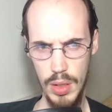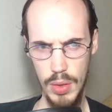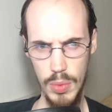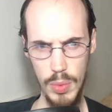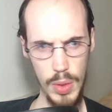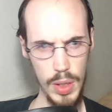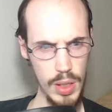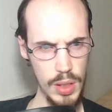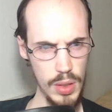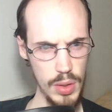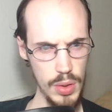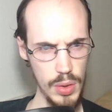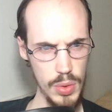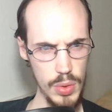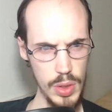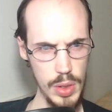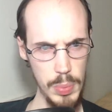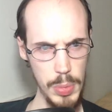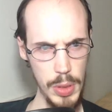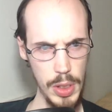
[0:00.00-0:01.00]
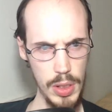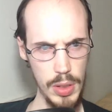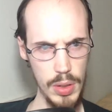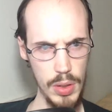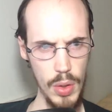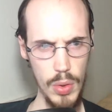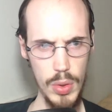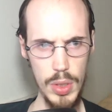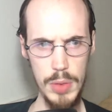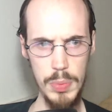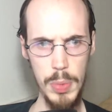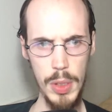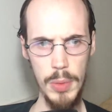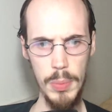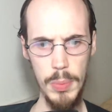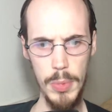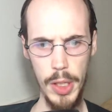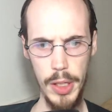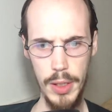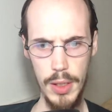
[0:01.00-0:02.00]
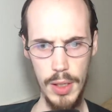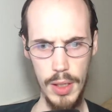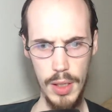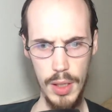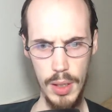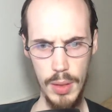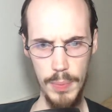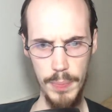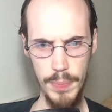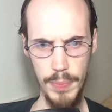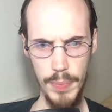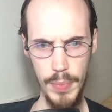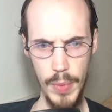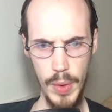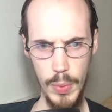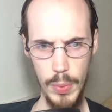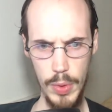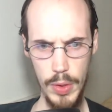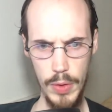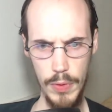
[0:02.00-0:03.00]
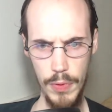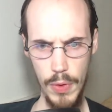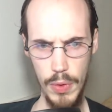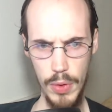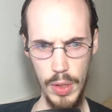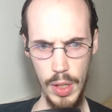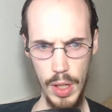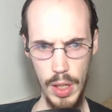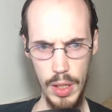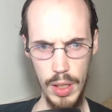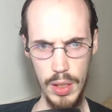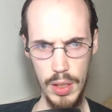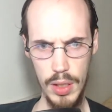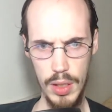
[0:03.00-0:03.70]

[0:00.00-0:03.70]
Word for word: Wait, is he picking? Oh, he's picking him like um when the phone guy.